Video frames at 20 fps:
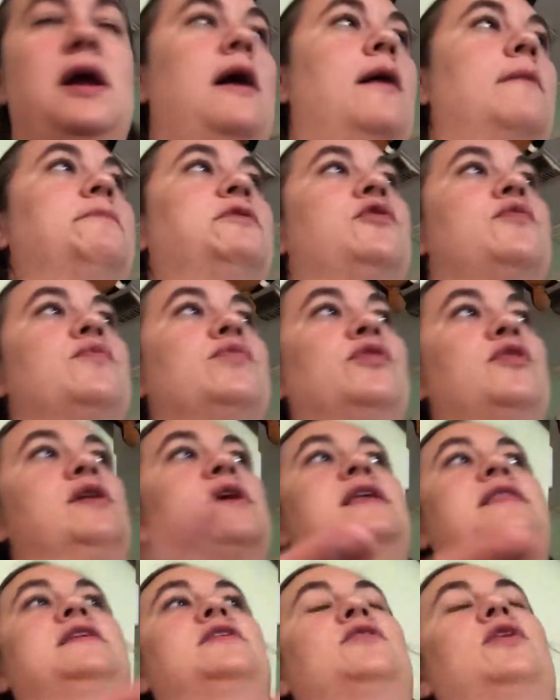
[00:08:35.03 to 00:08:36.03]
I don't look
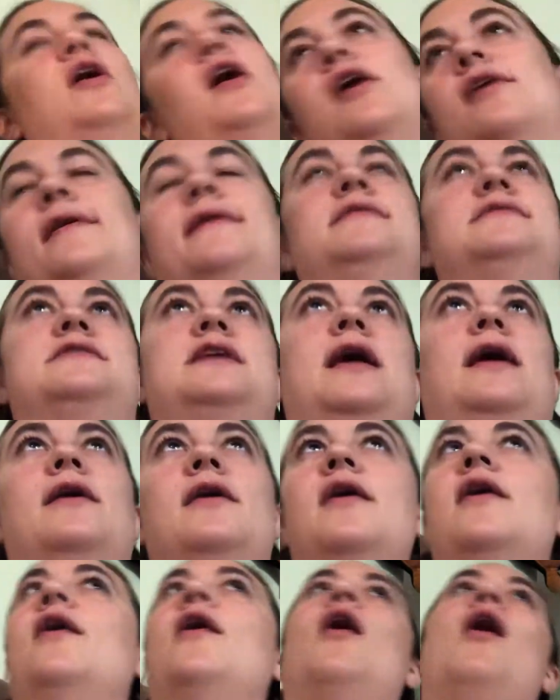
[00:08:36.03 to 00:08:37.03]
at the clock and say,
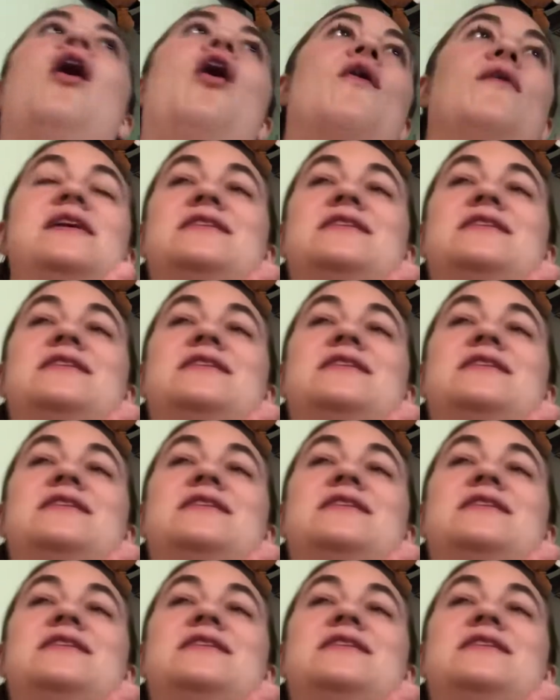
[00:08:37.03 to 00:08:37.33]
oh,